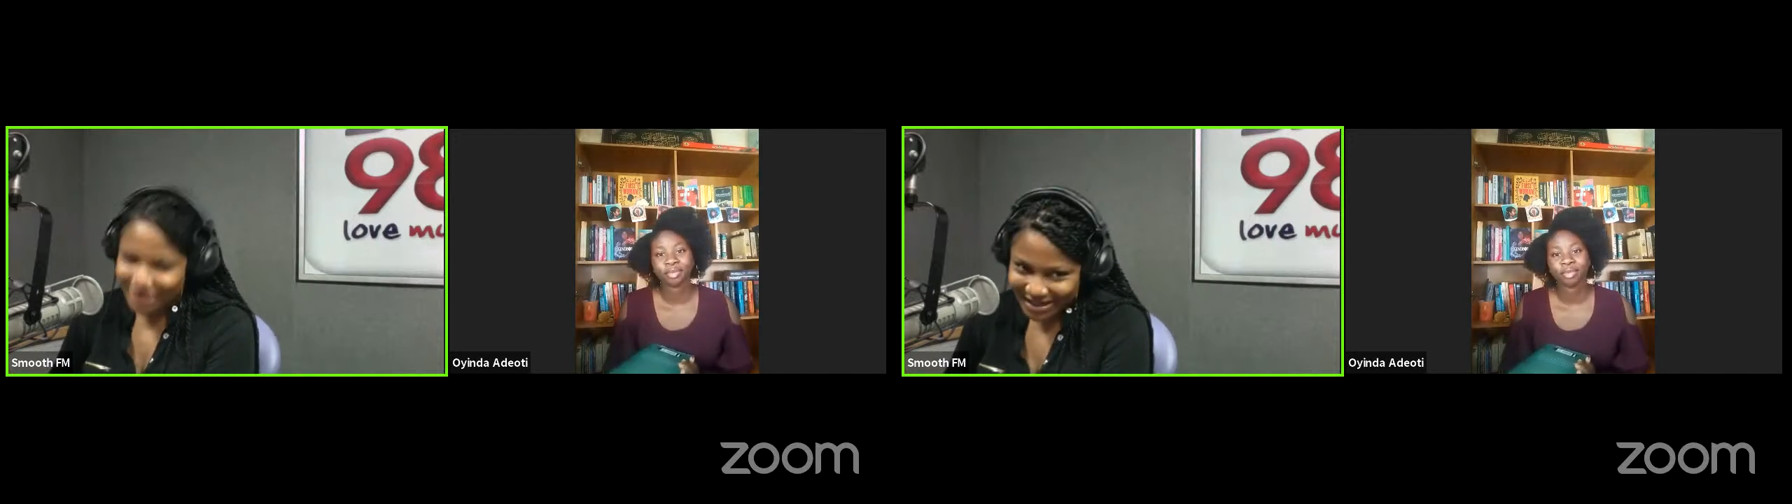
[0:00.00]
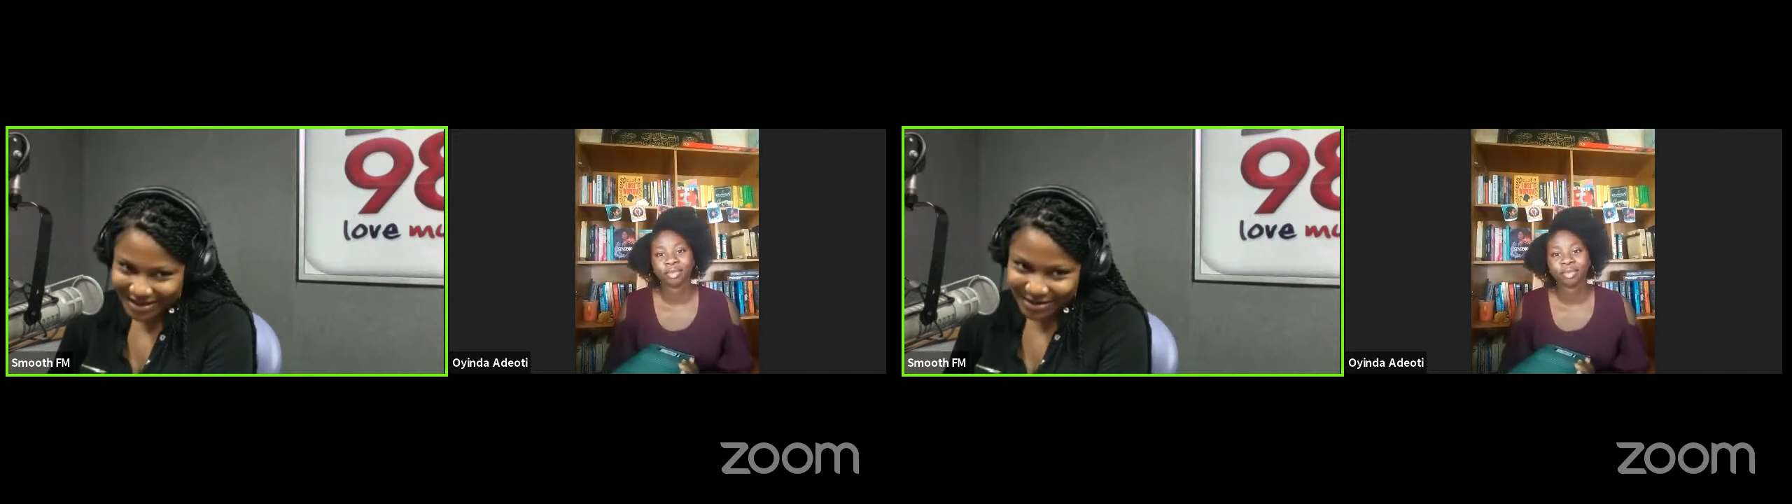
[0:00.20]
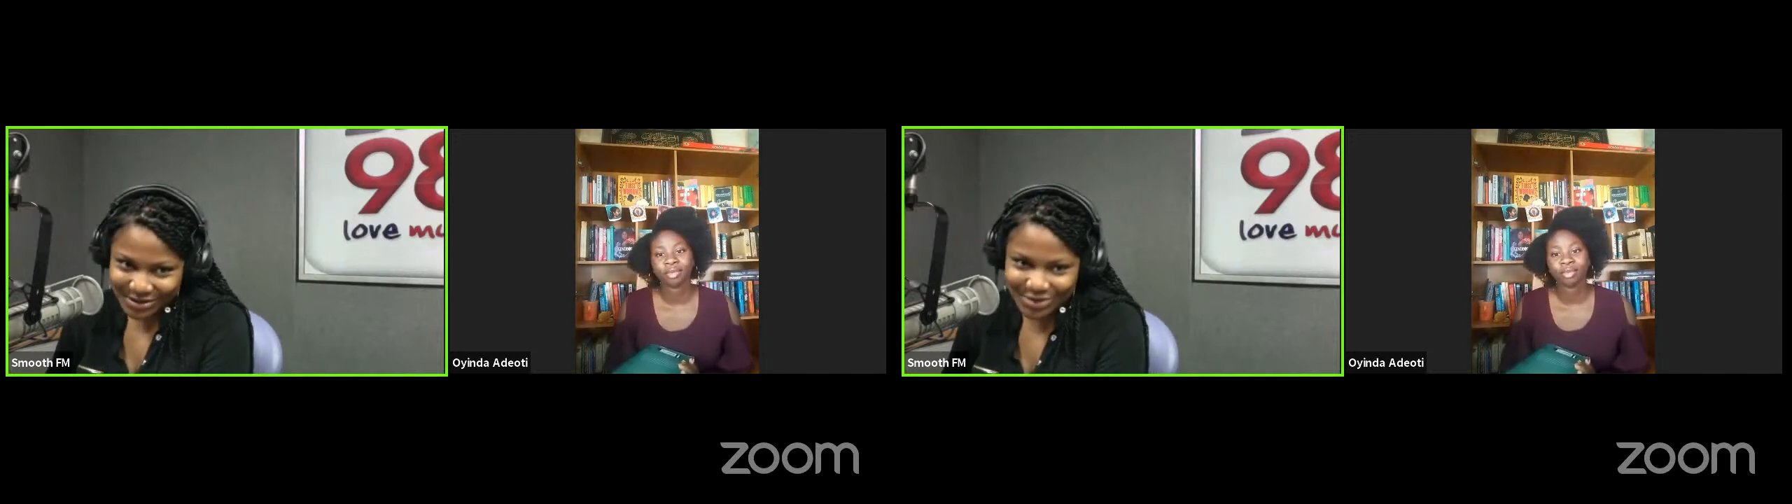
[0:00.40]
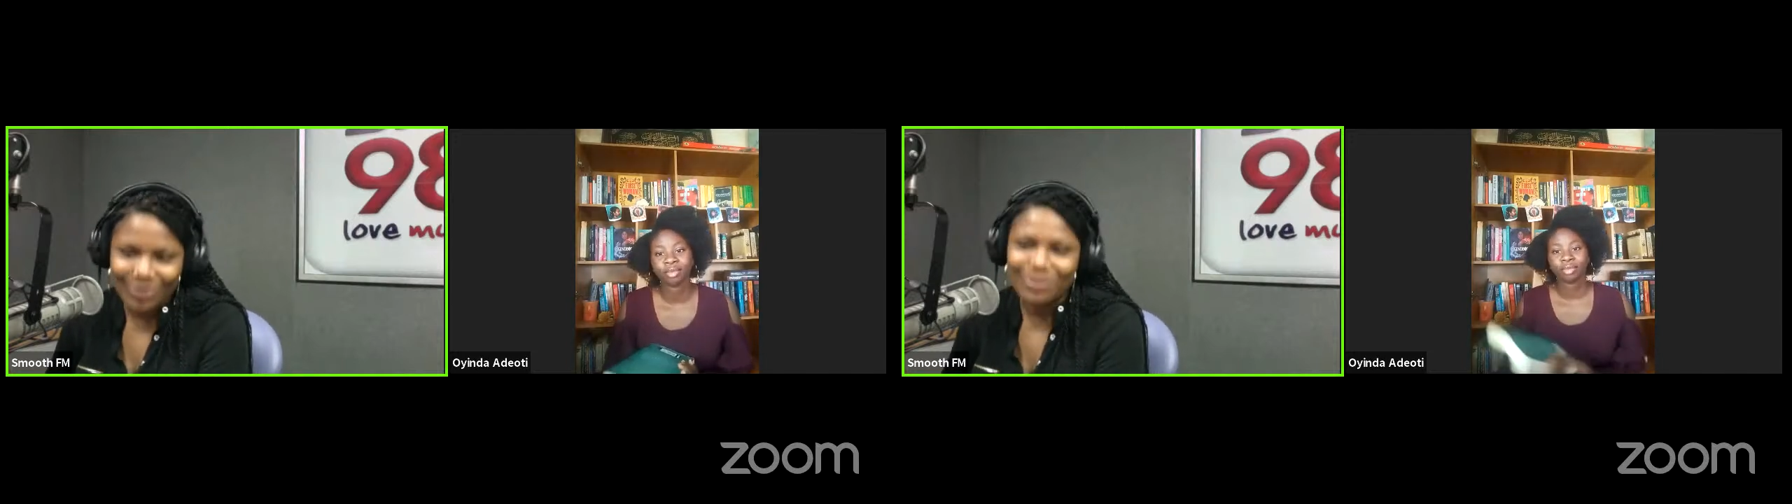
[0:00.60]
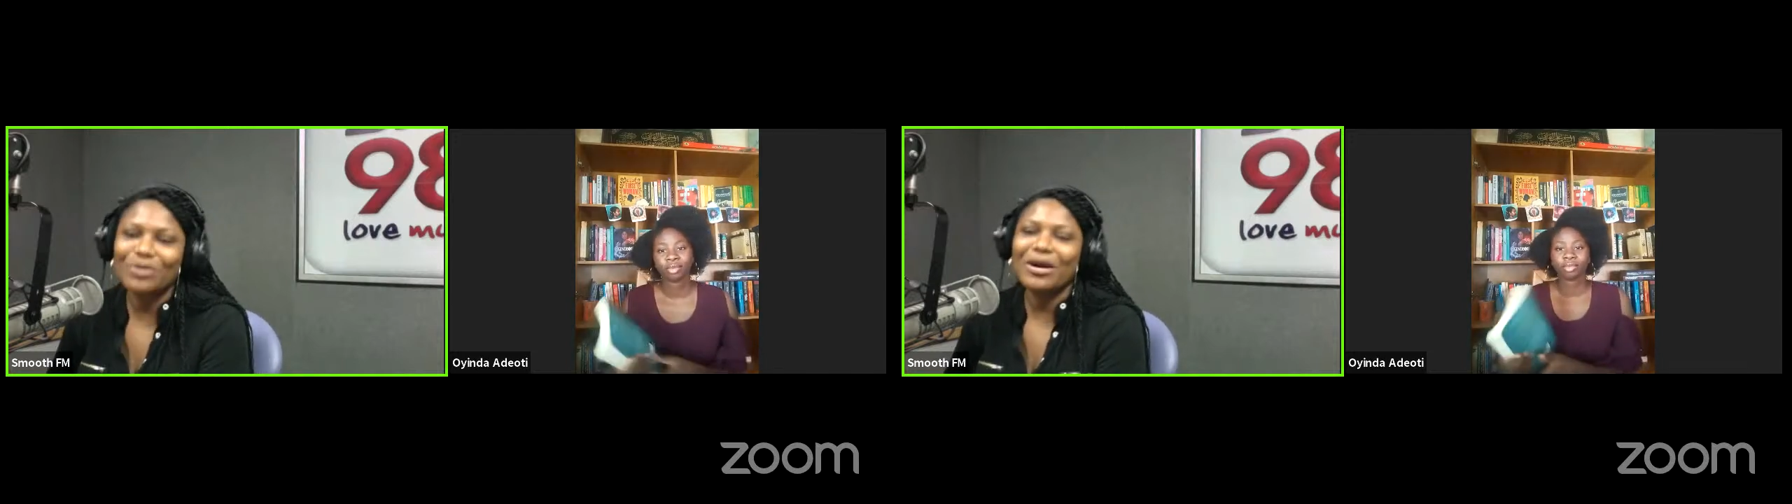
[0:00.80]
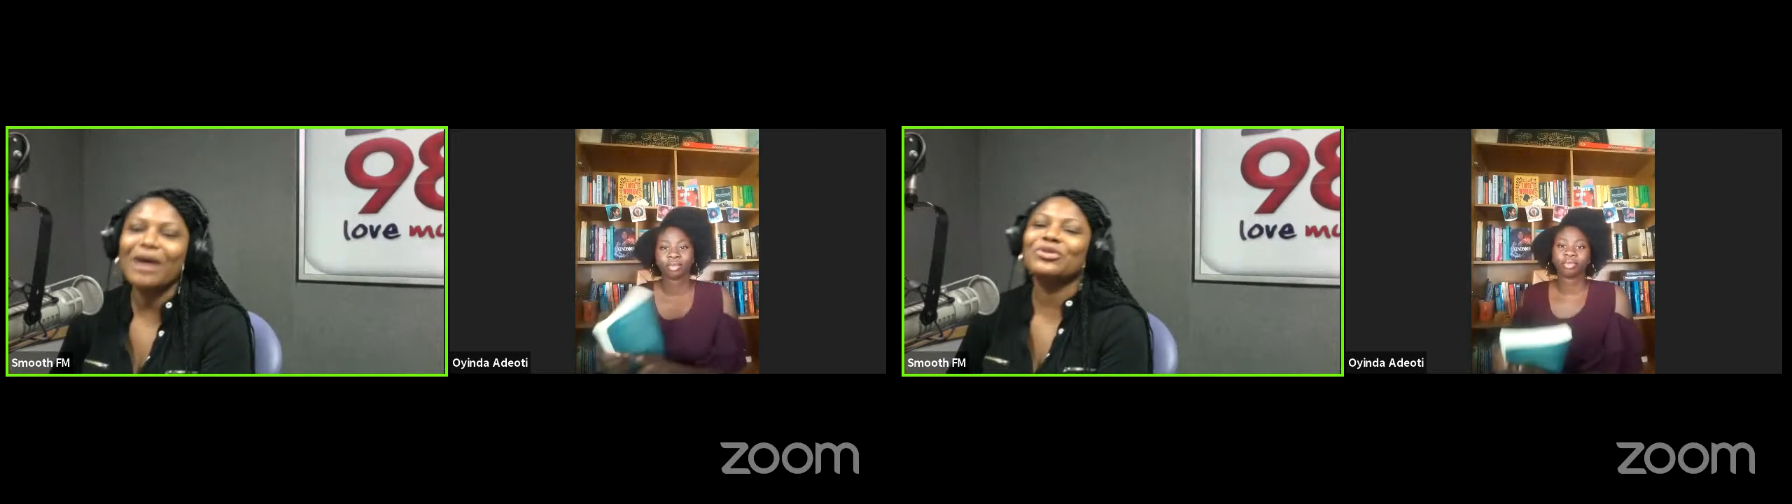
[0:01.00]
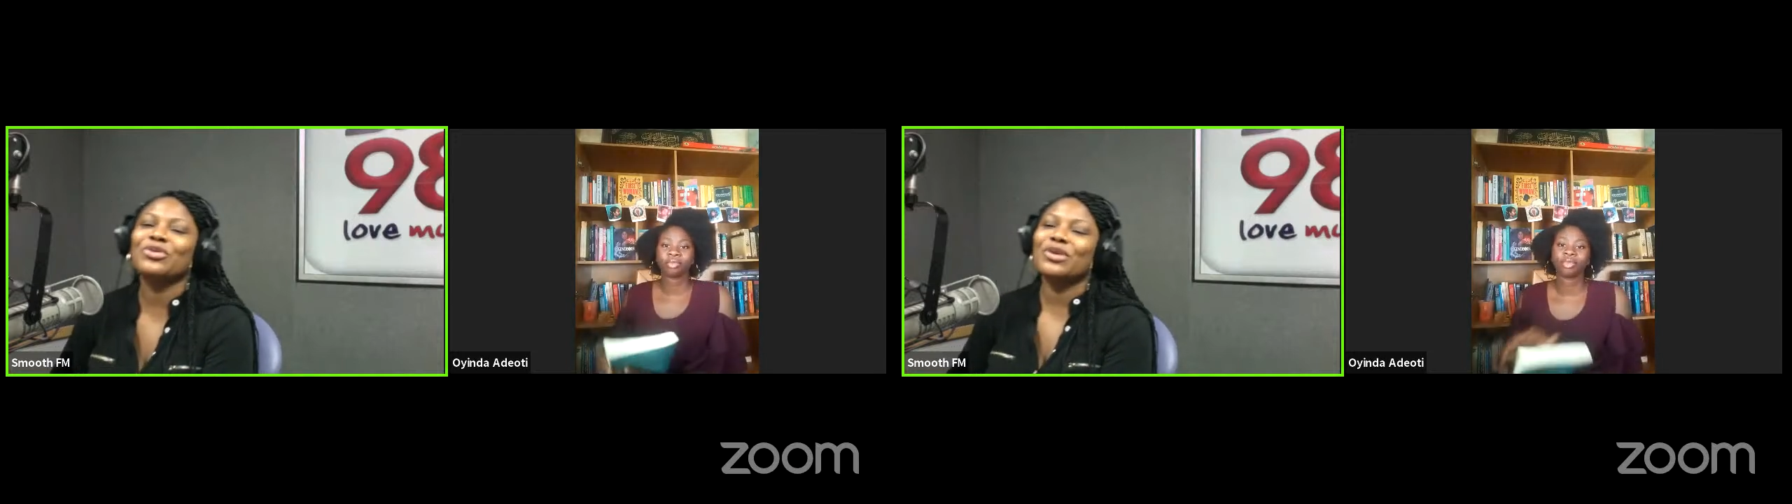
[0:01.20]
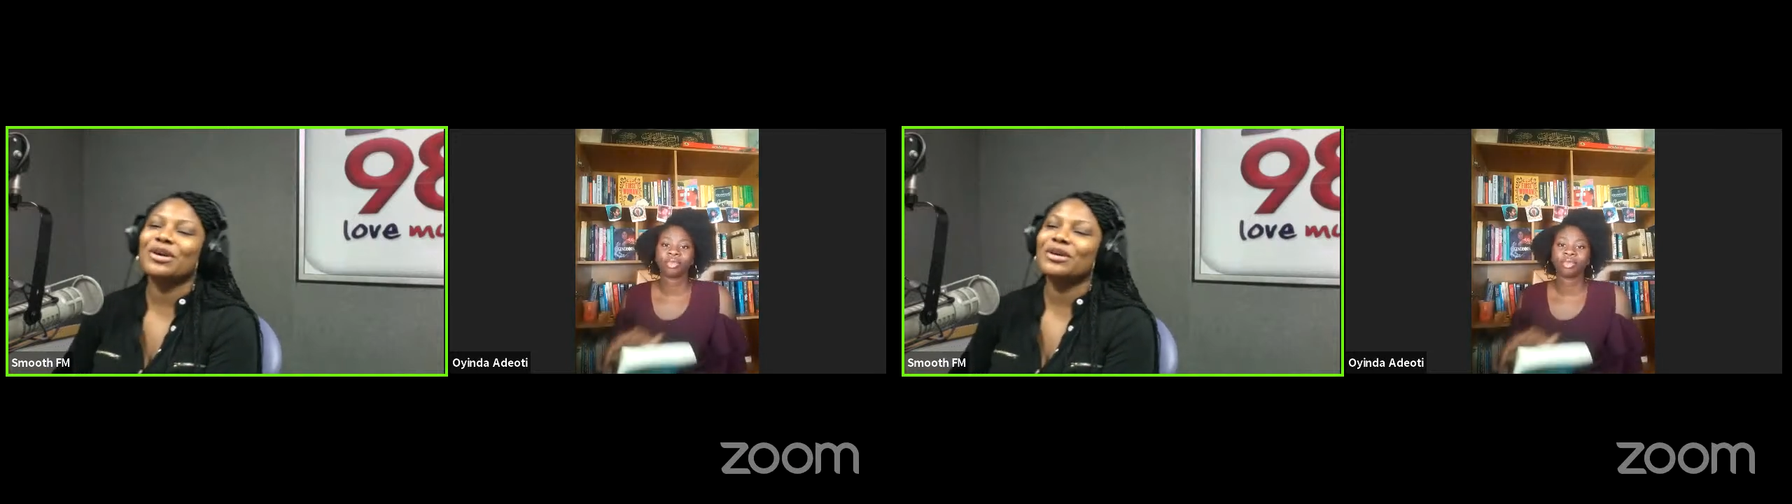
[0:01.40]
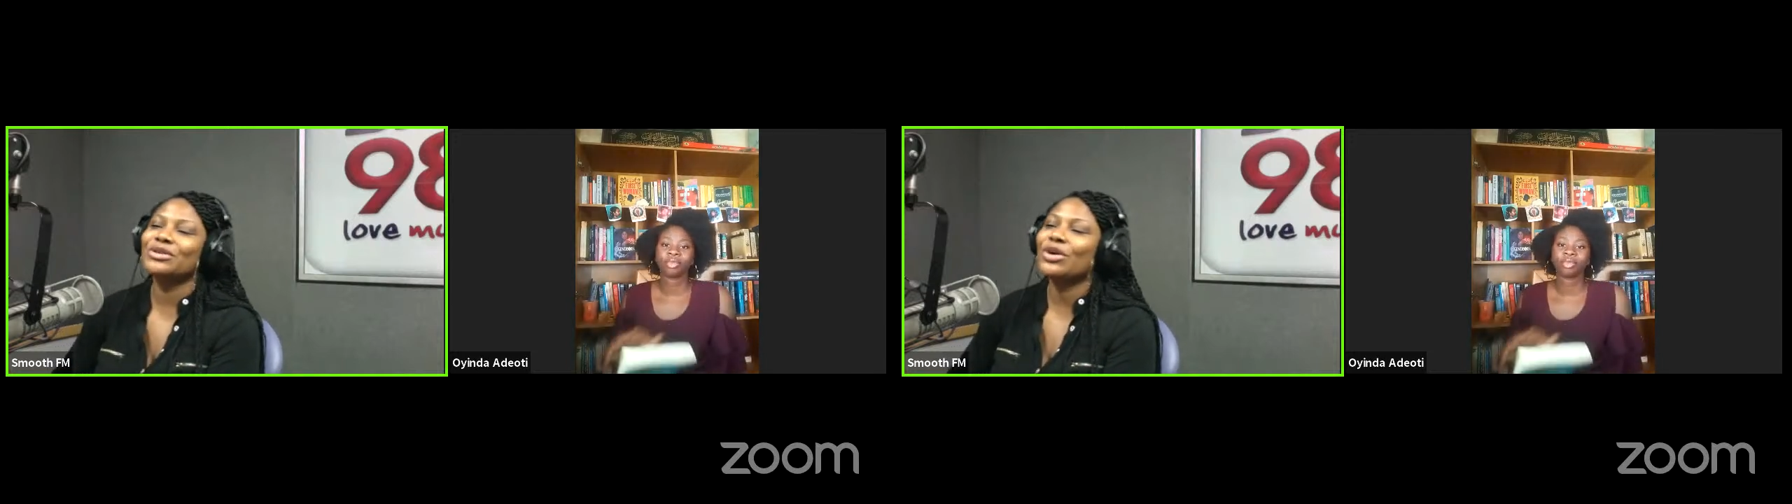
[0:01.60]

tales from around the world,